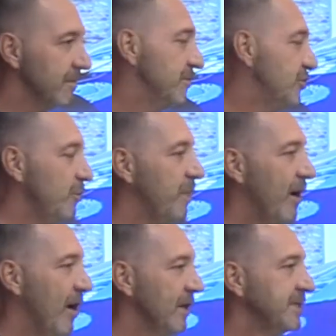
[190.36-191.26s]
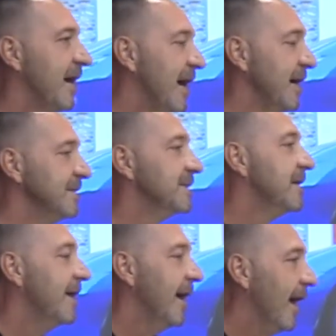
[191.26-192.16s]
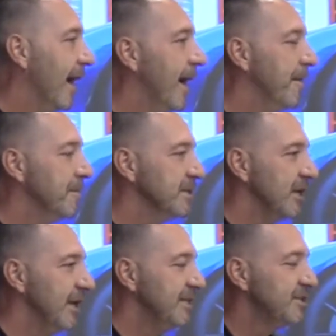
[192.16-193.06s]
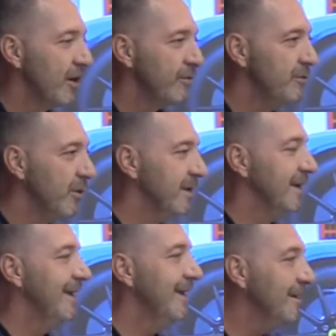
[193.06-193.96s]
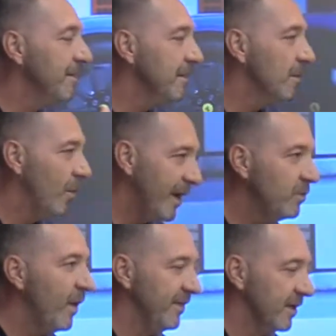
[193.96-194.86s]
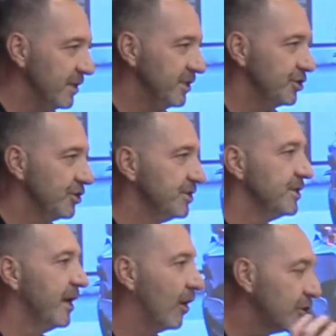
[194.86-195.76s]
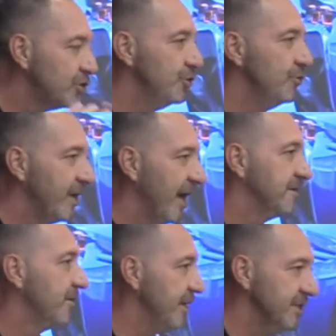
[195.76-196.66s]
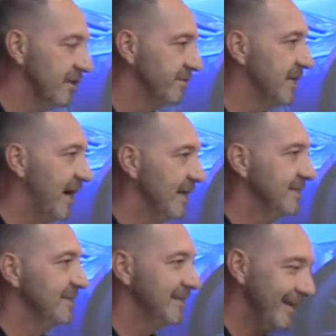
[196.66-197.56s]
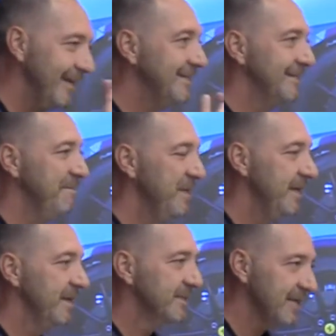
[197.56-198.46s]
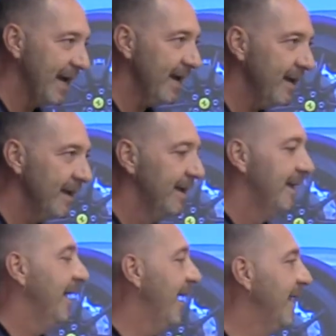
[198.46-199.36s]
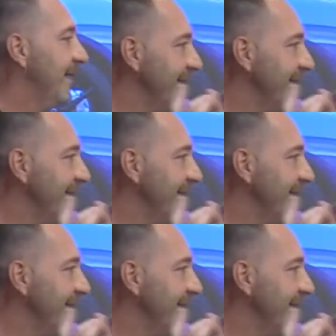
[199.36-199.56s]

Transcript: super hard tires. Um, so let's go through it. In wet weather conditions, there are two categories of tires. It's an intermediate tire and